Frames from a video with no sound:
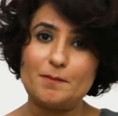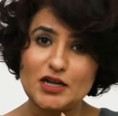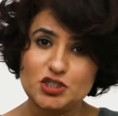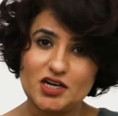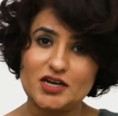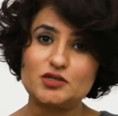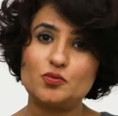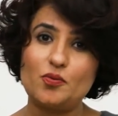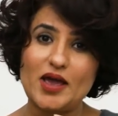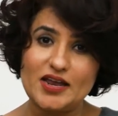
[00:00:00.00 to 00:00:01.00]
budget,
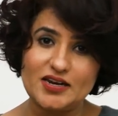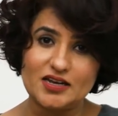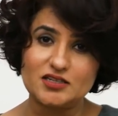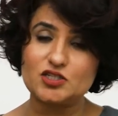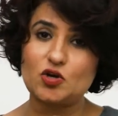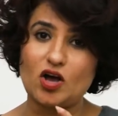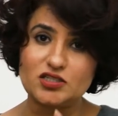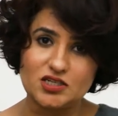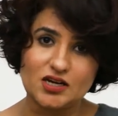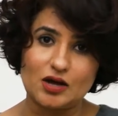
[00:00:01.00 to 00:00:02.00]
variance,
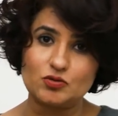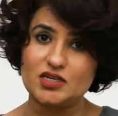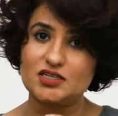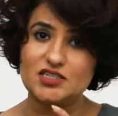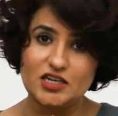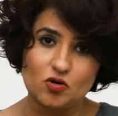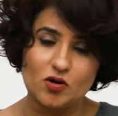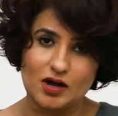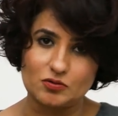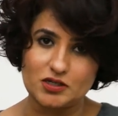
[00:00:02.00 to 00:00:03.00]
cost accounting, zero
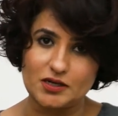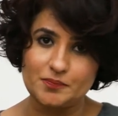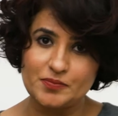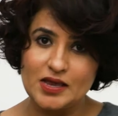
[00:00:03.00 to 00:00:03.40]
accounting.